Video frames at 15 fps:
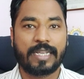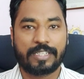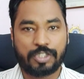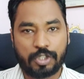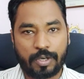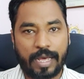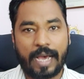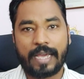that
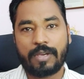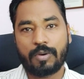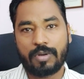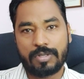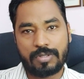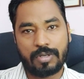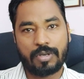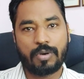should I
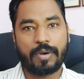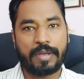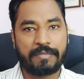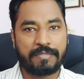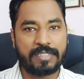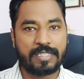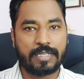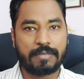also go and
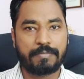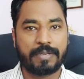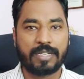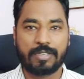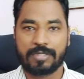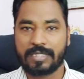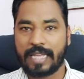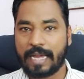visit,
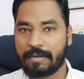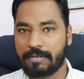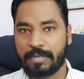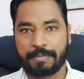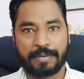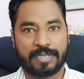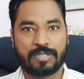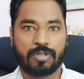because that
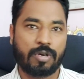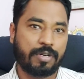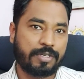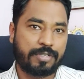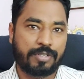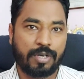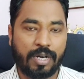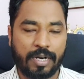depends on
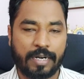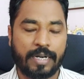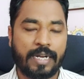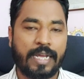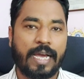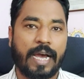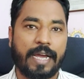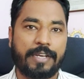your
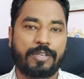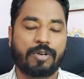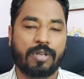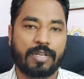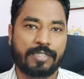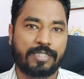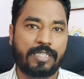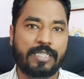
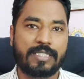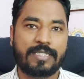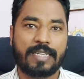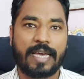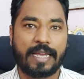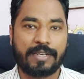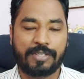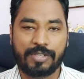ideologies
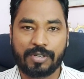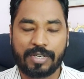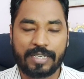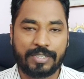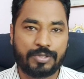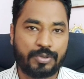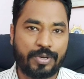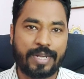and your
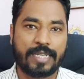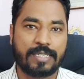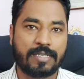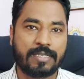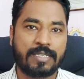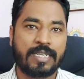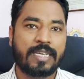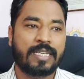
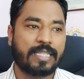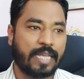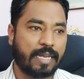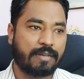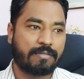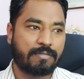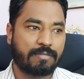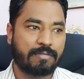interests.
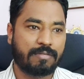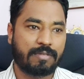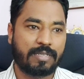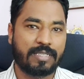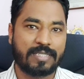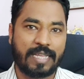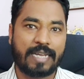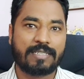That
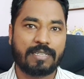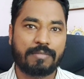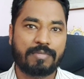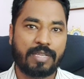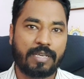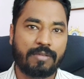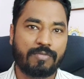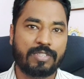is that
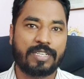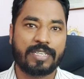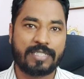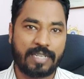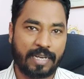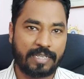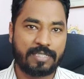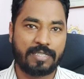something which
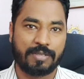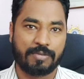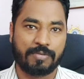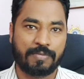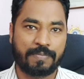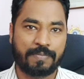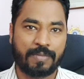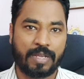excites you,
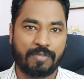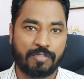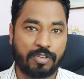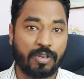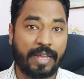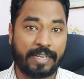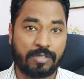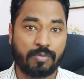and would you
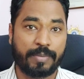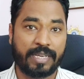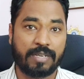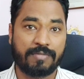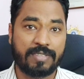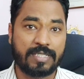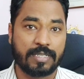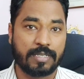like to make a
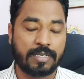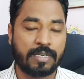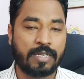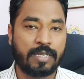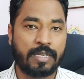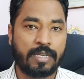visit?